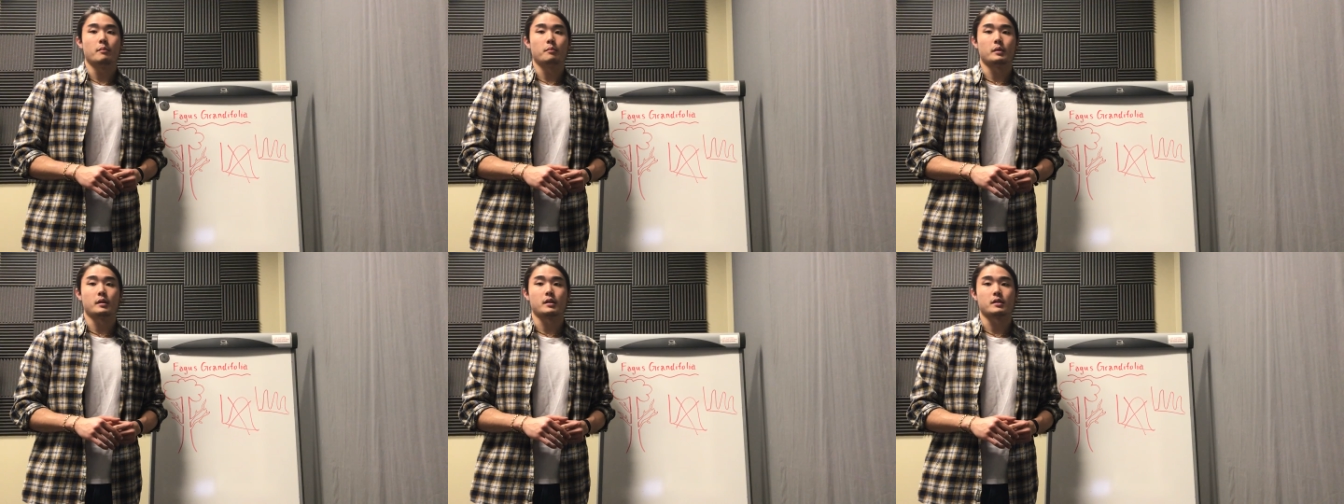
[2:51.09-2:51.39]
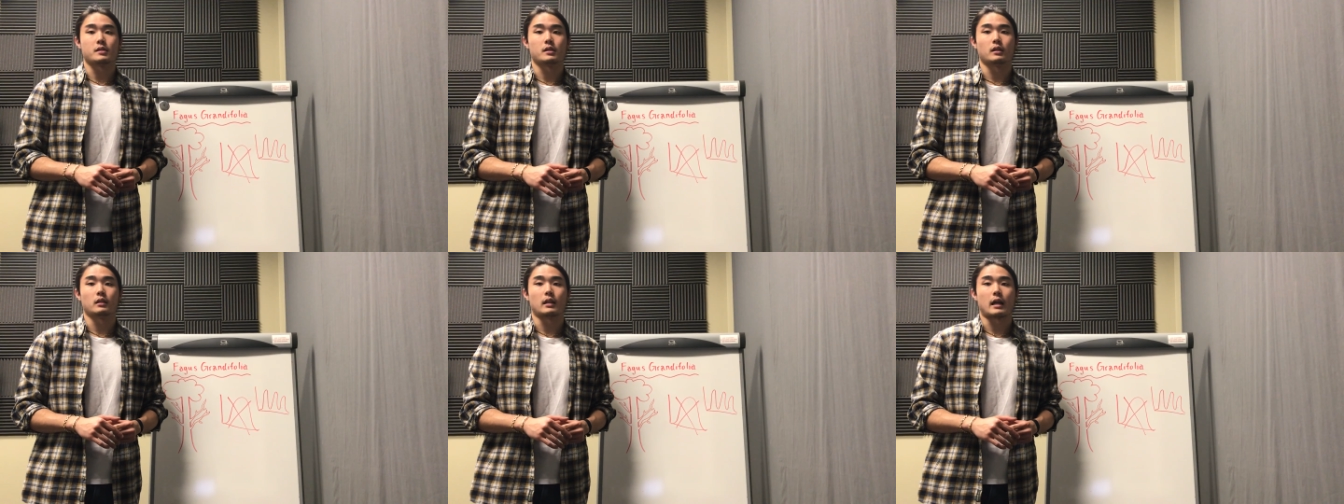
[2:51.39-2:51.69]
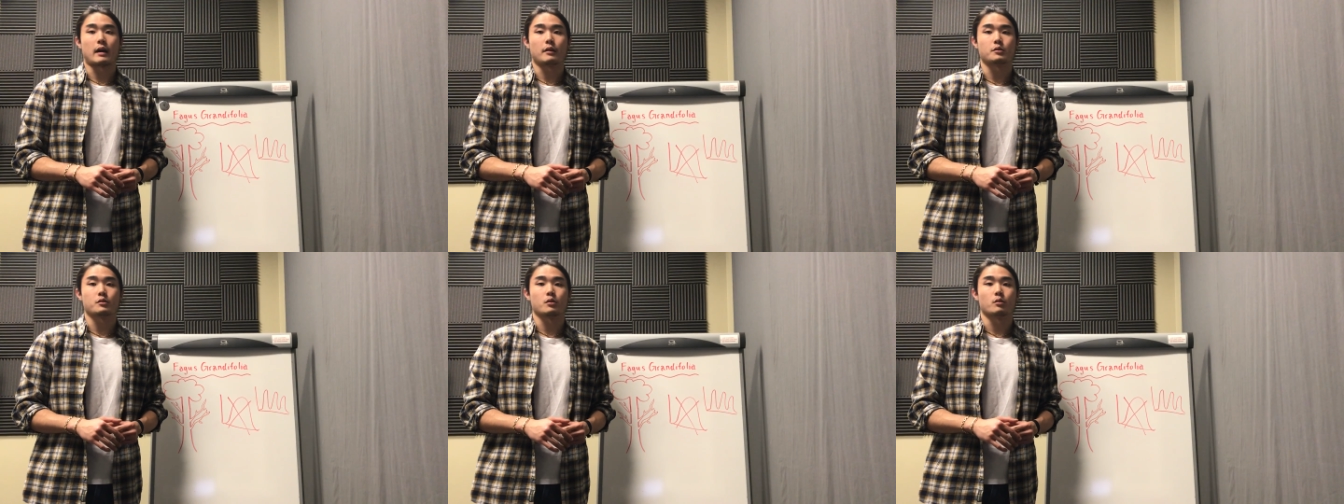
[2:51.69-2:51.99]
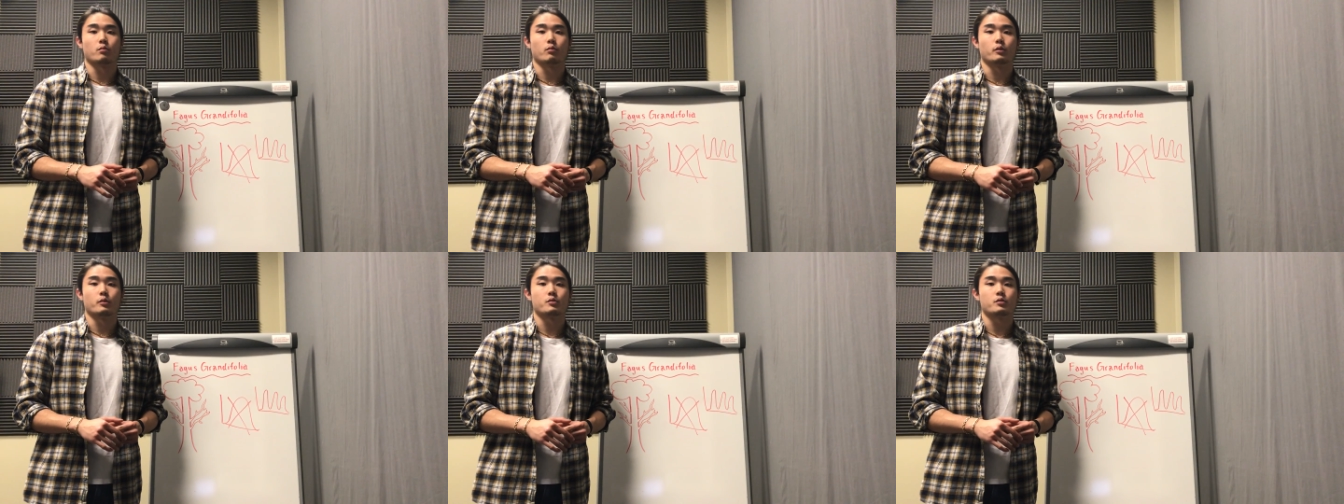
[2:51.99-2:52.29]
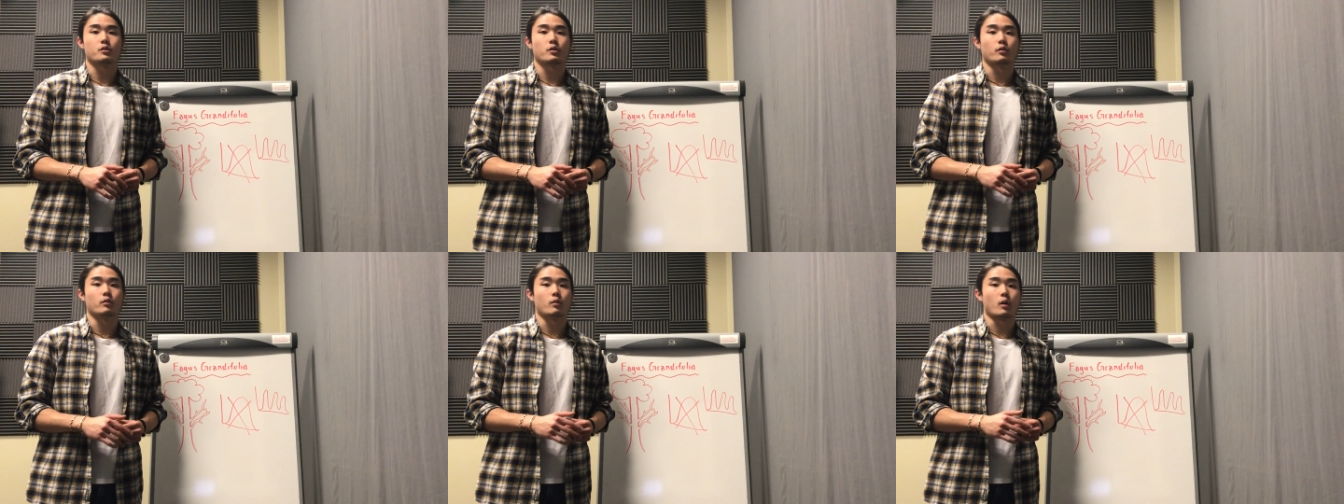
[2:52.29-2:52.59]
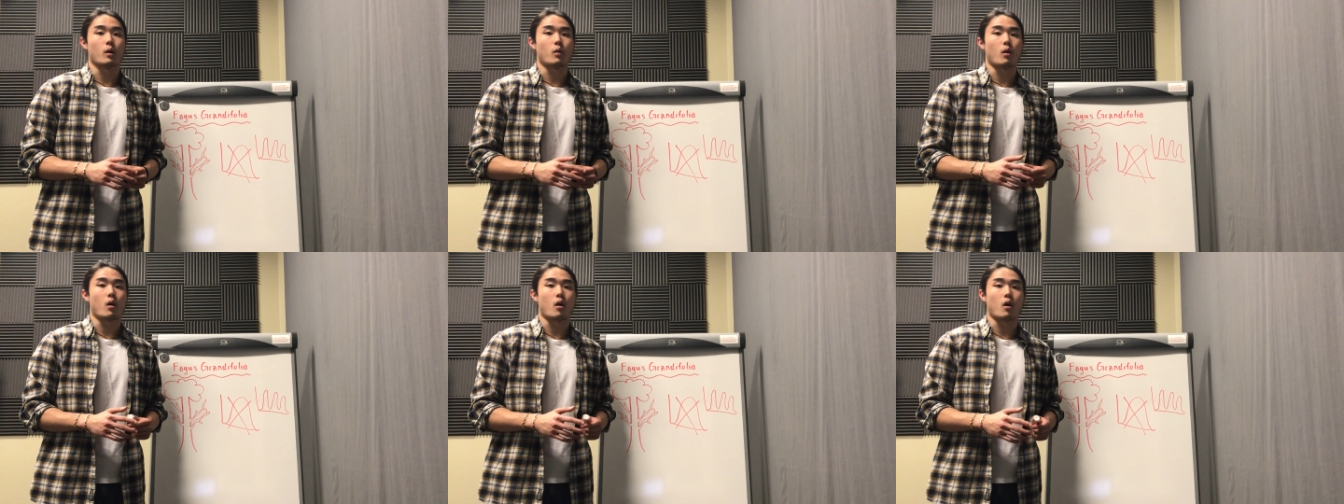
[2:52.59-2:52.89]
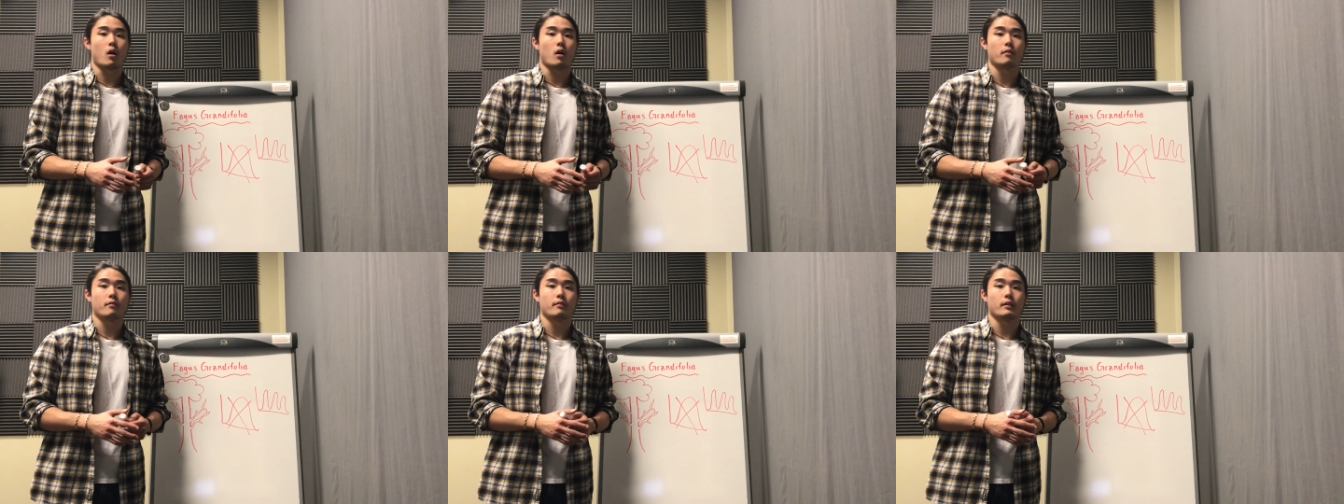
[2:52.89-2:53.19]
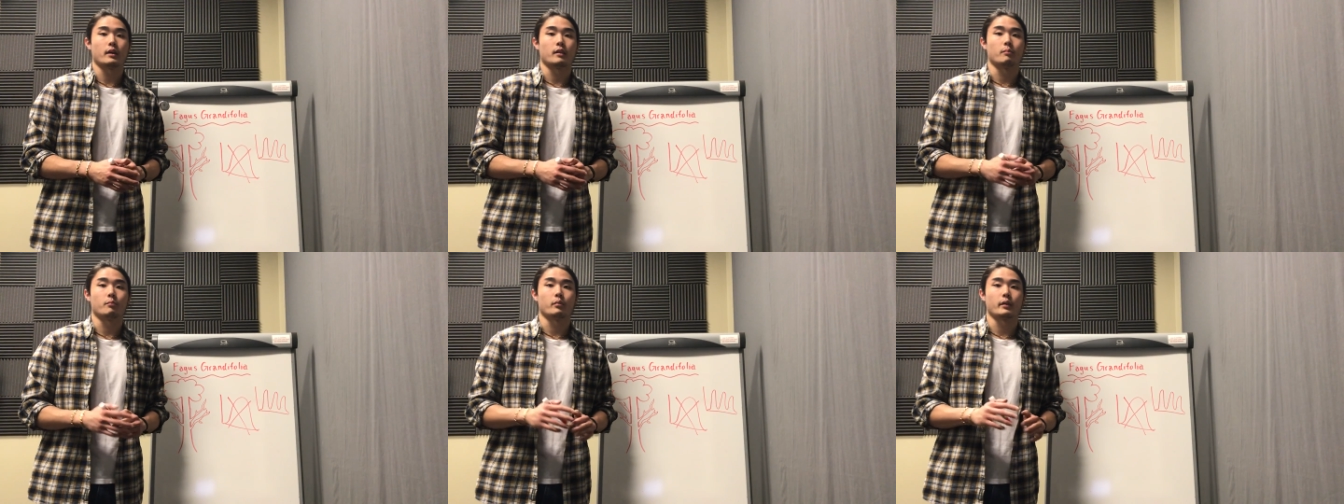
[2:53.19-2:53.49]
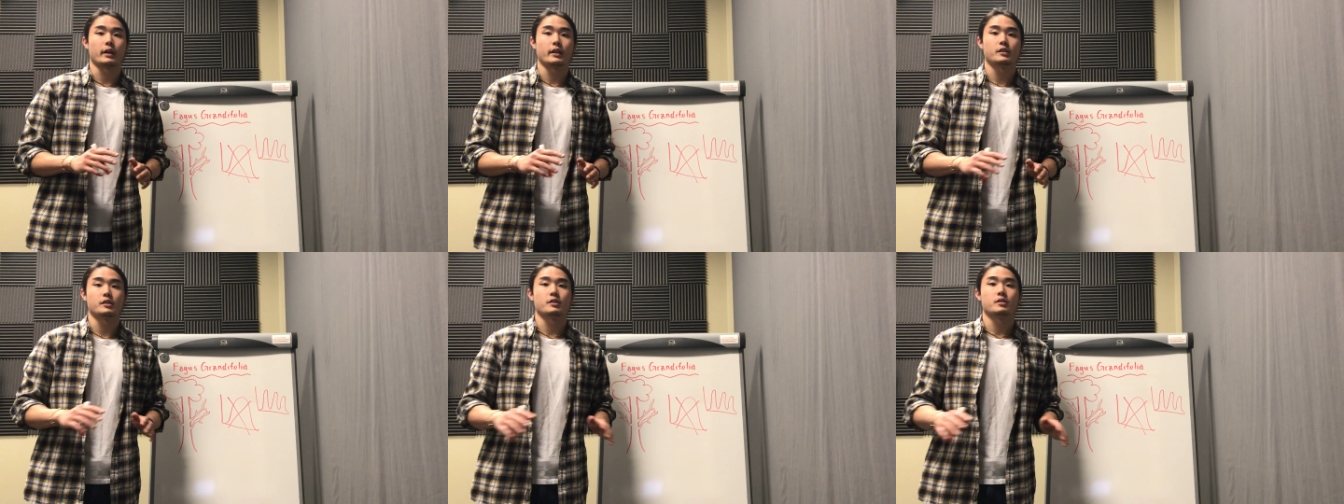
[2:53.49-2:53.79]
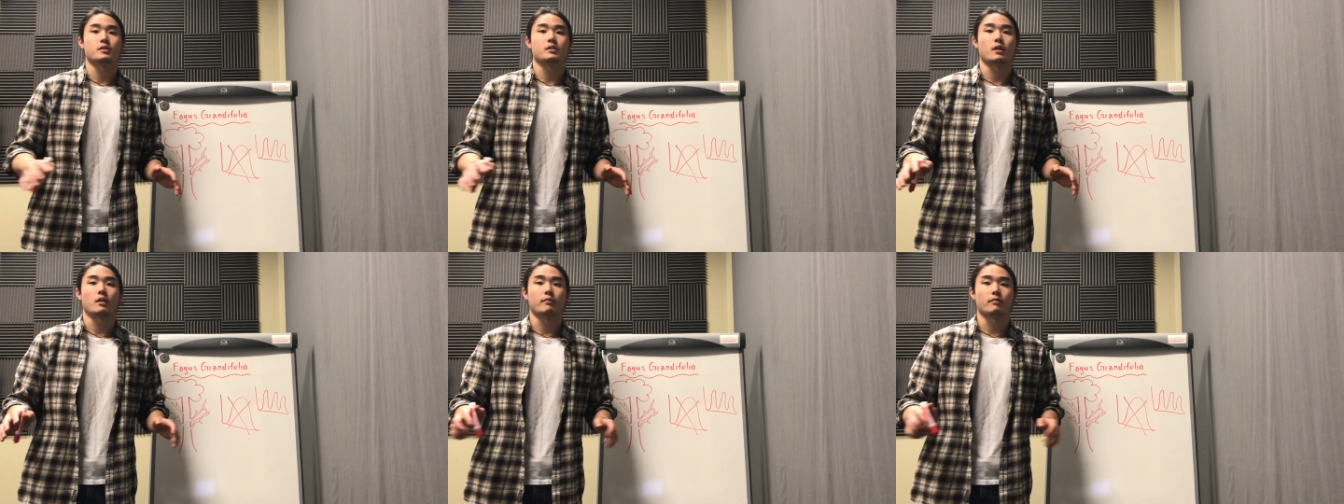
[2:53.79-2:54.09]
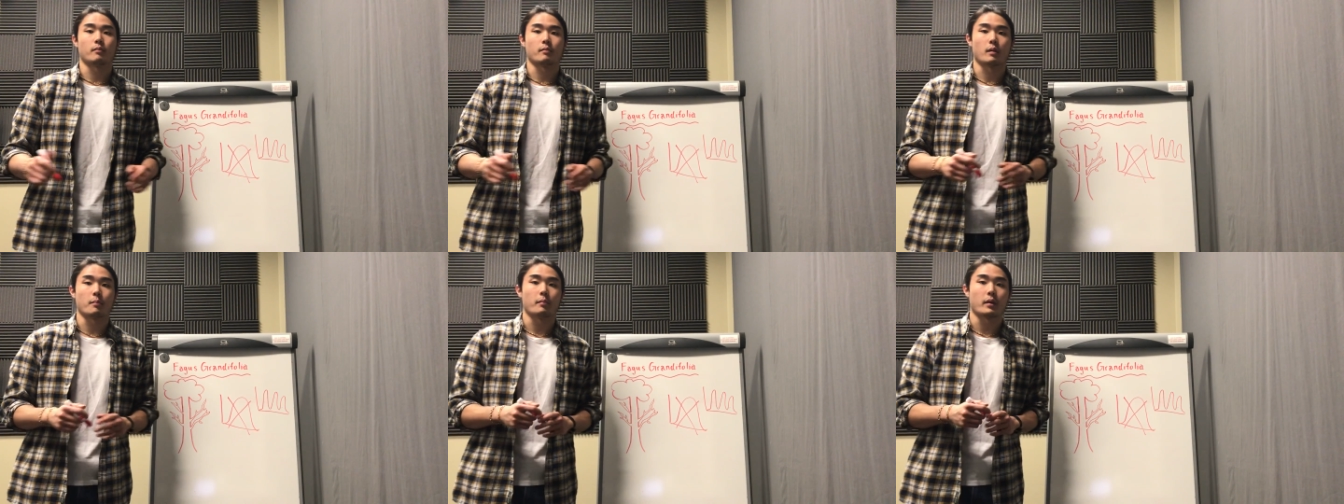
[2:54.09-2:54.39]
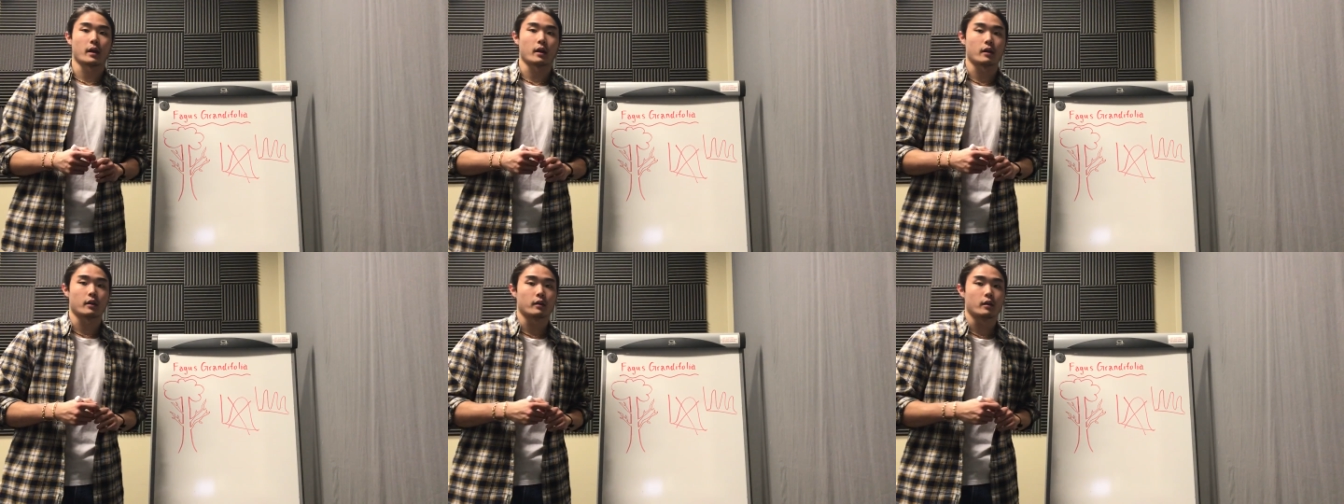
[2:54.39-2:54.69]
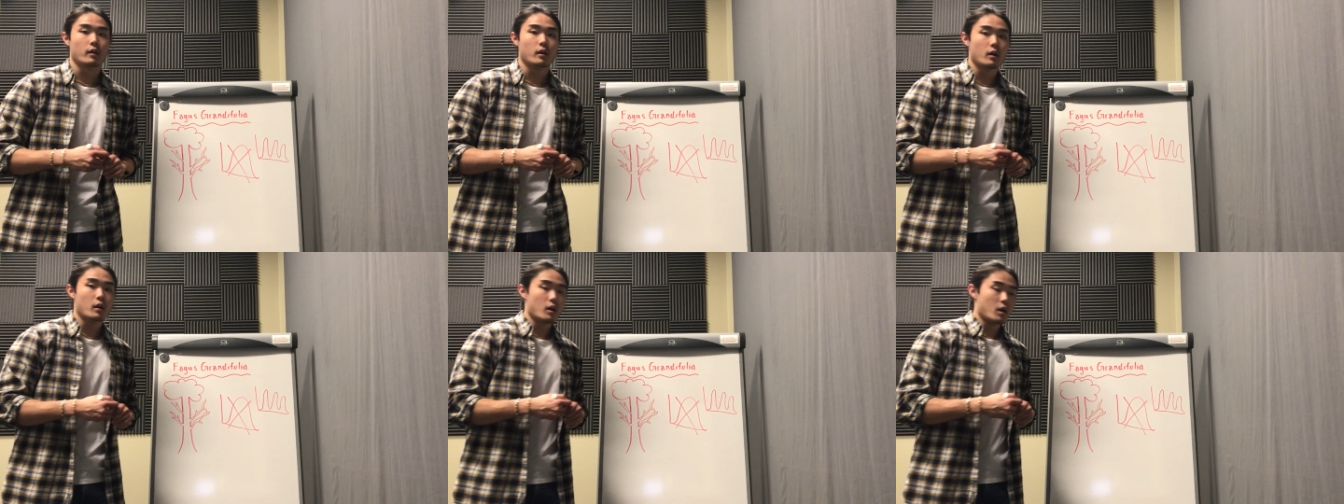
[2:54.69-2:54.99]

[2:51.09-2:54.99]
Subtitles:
because it allows the roots to grow off and branch itself from the parent